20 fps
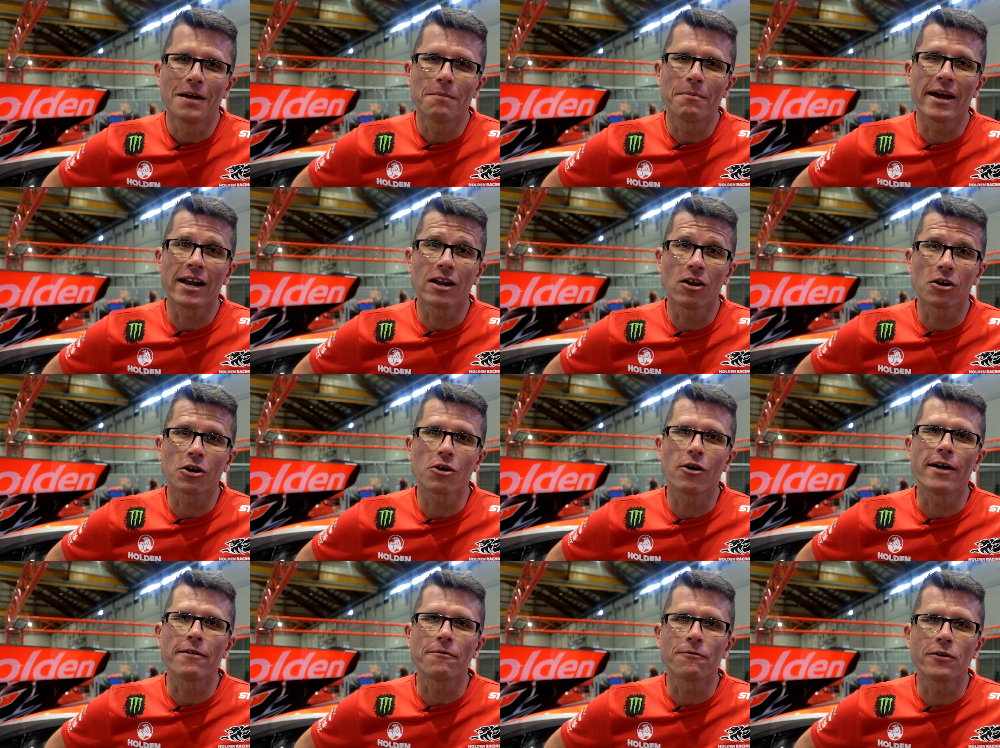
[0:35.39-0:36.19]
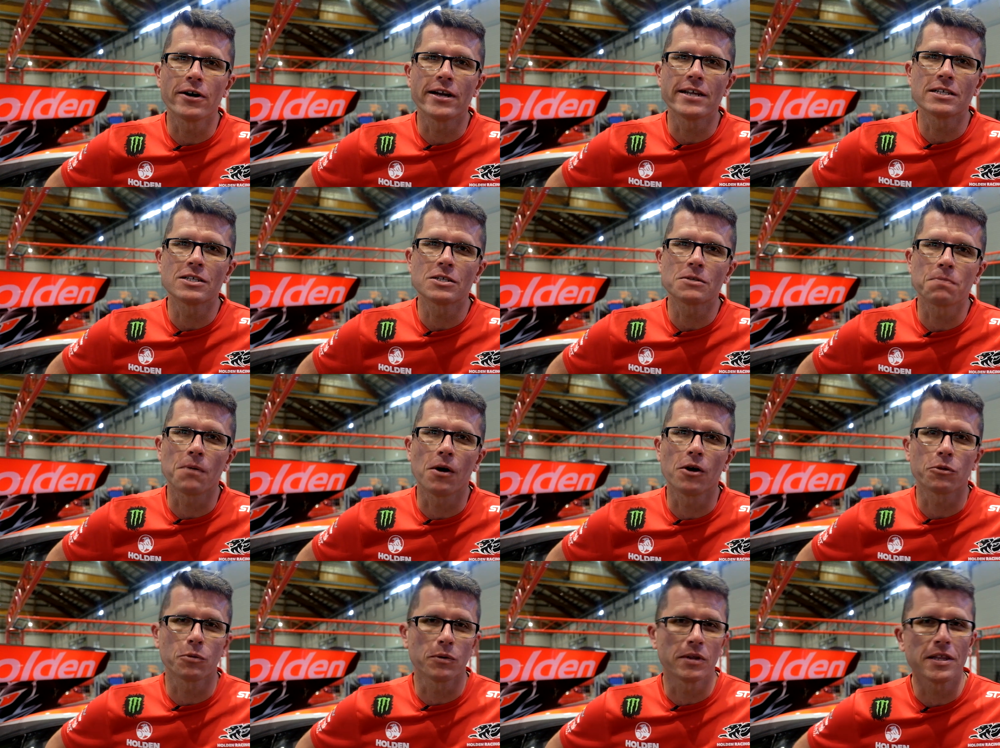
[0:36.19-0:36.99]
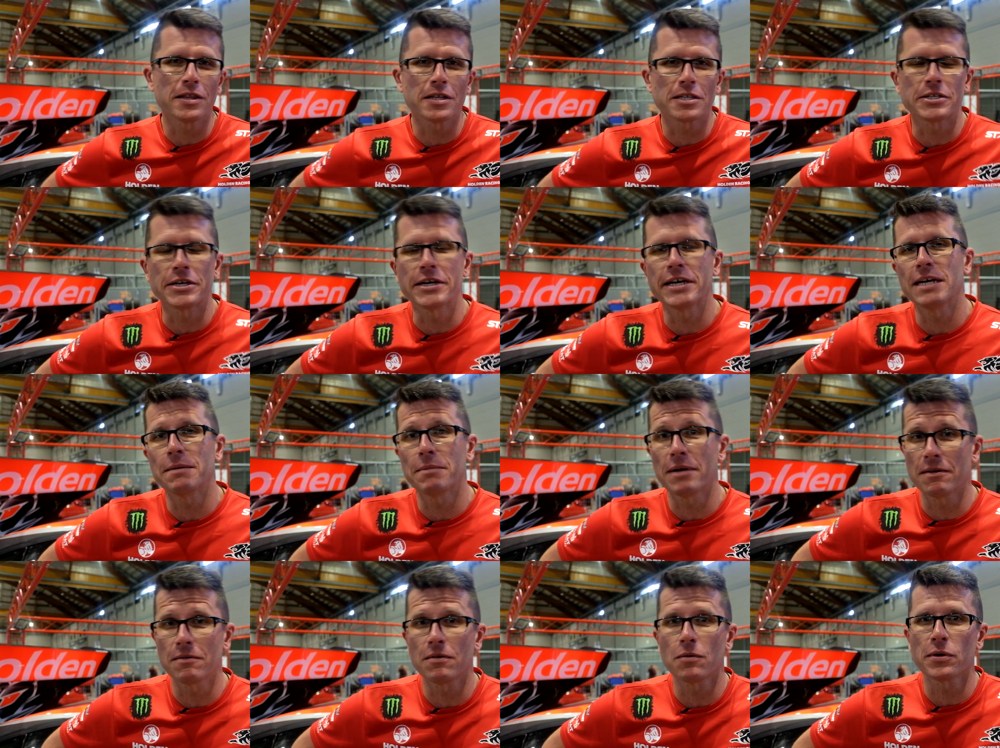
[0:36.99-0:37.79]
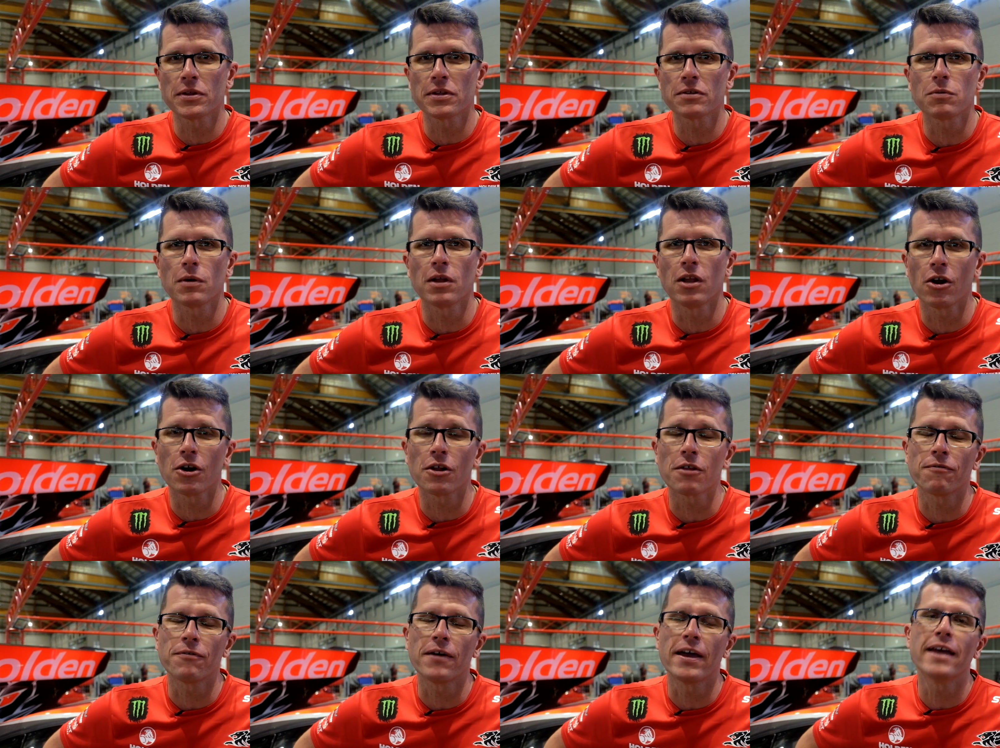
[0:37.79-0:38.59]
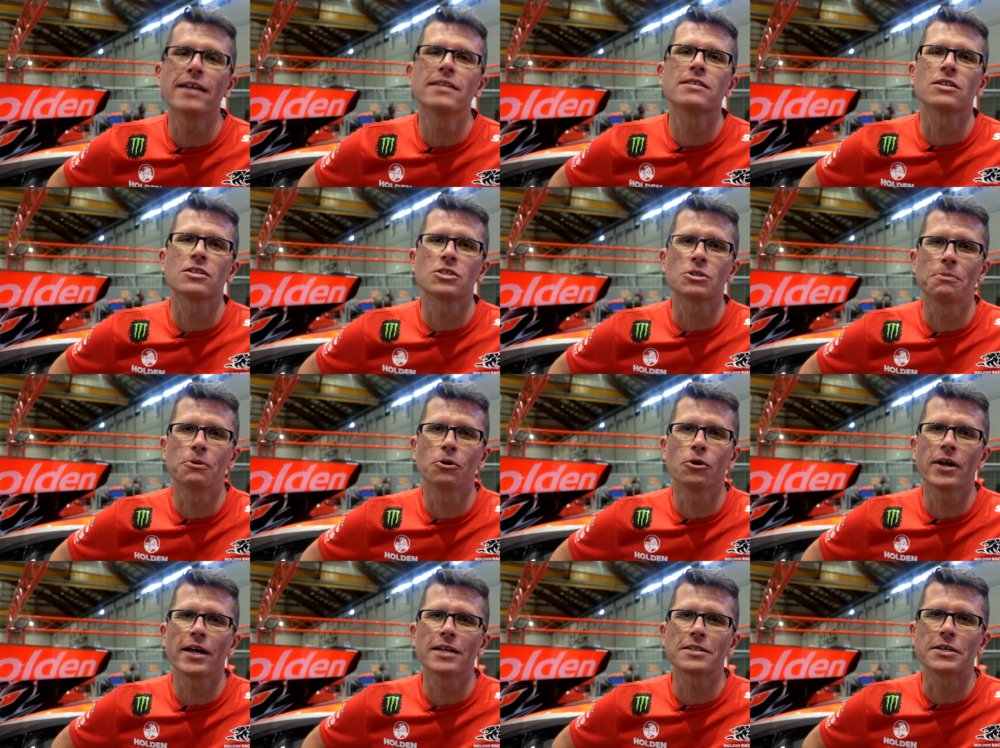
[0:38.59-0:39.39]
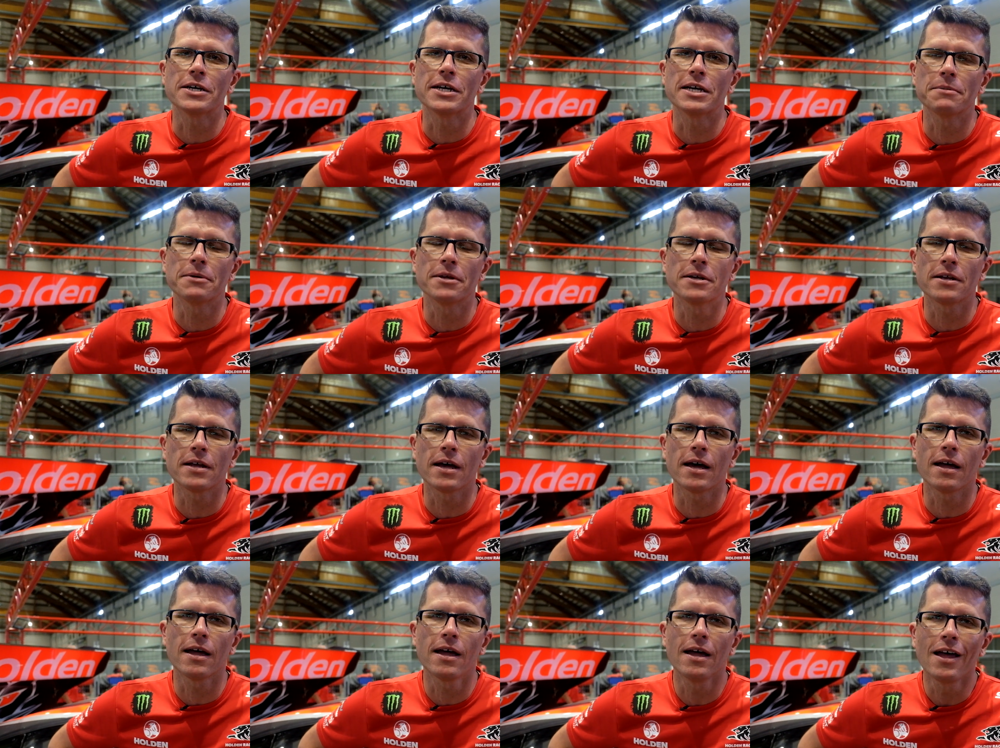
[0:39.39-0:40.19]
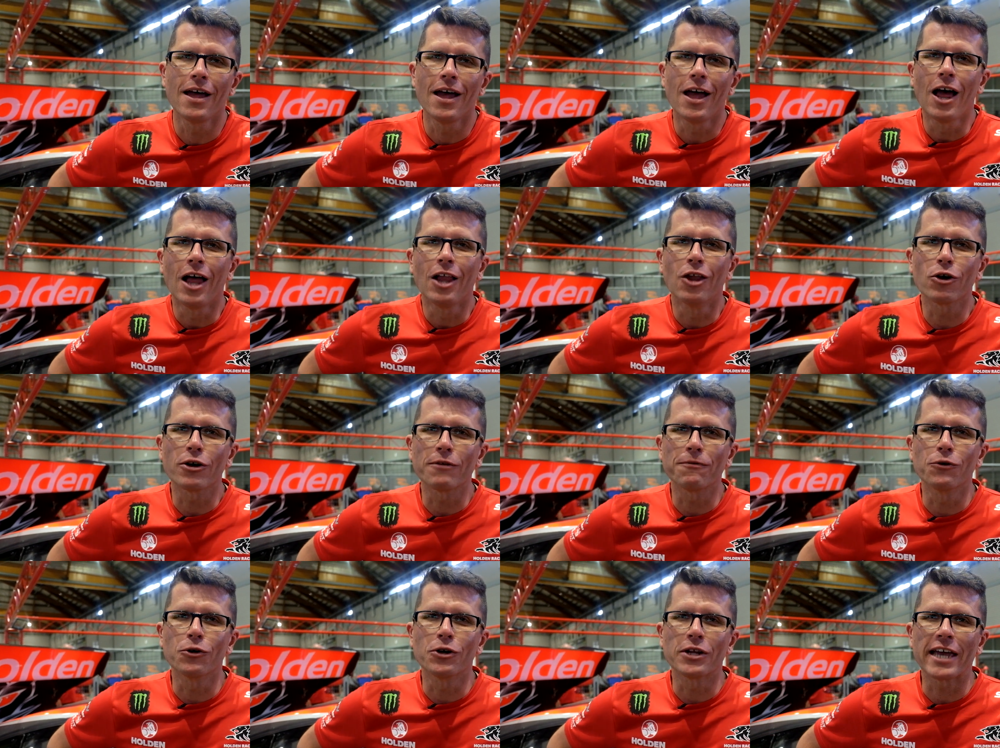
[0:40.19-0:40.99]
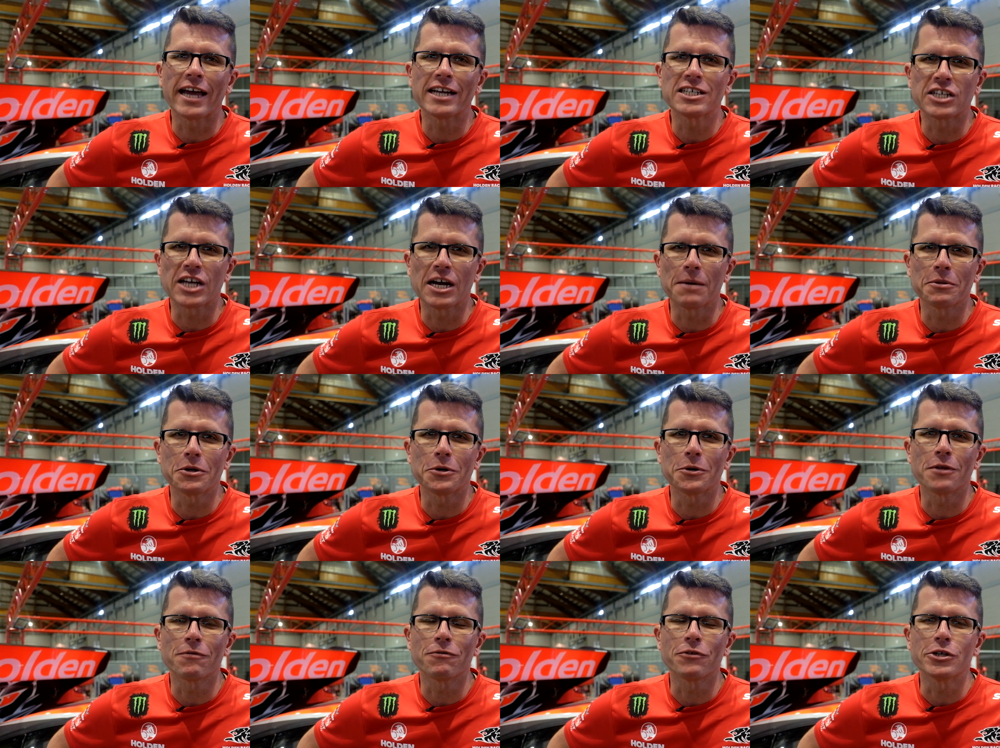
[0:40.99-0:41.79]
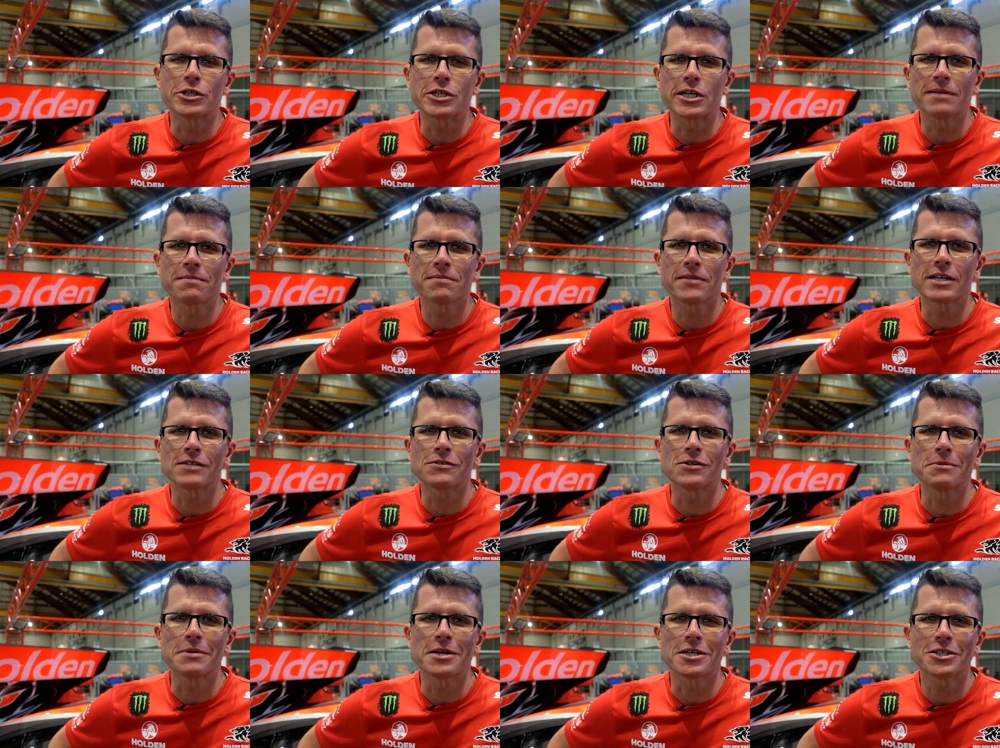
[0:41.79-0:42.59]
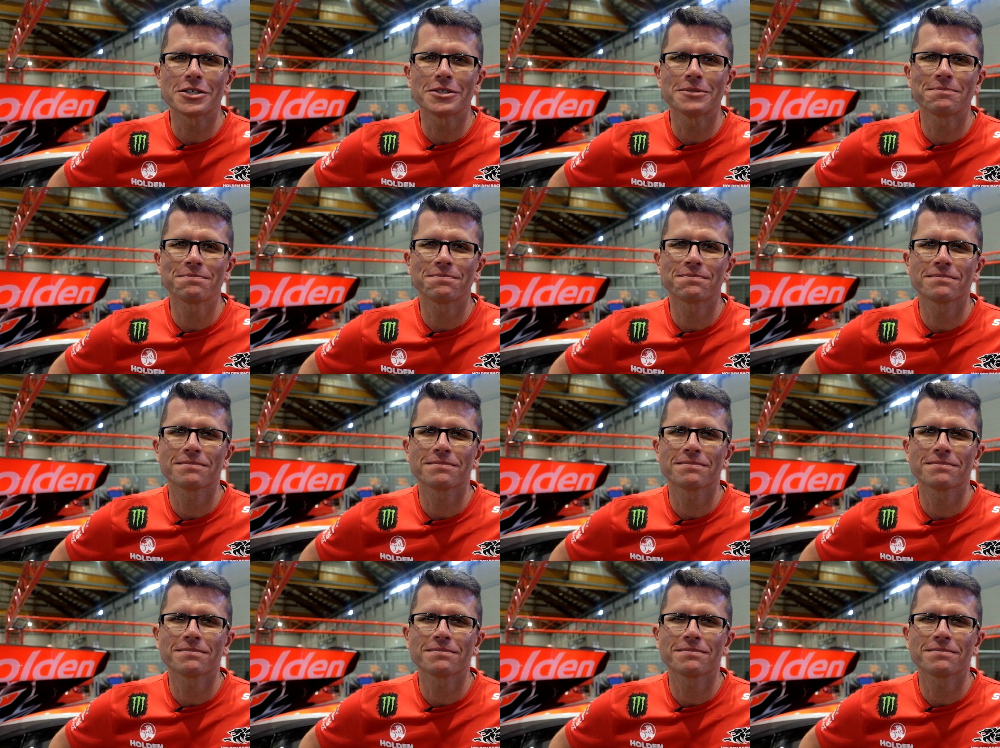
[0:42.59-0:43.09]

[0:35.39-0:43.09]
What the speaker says: Made a lot of great friends, both within the team and with a lot of the fans that support our team. And looking forward to catching up with you in the future. Thanks very much.